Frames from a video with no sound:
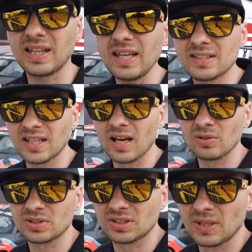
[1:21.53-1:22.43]

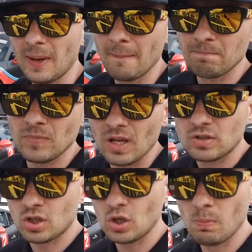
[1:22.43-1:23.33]
details
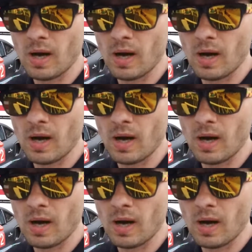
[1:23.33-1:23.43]
too